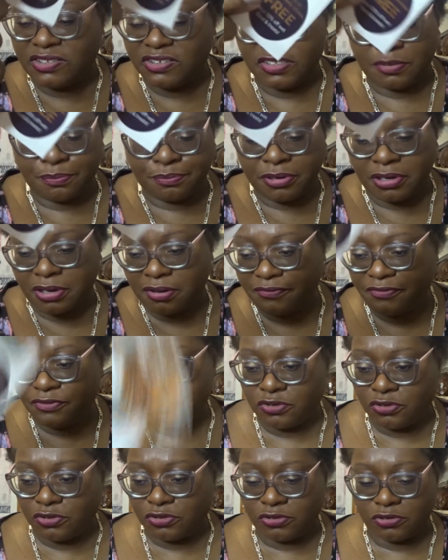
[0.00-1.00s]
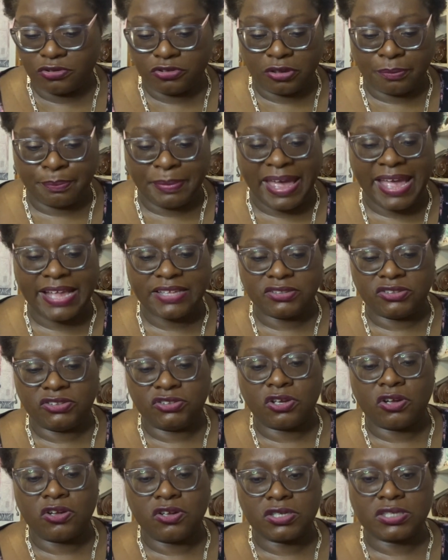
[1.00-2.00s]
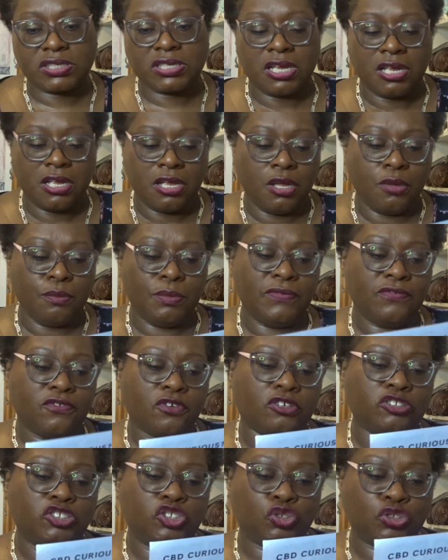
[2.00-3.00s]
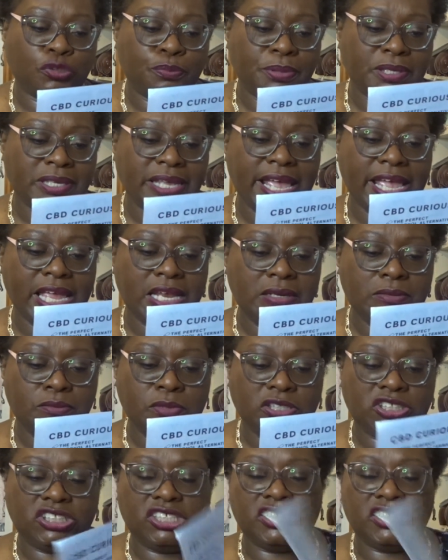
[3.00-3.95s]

it's a product for your pet dogs. We've got Trip Again, which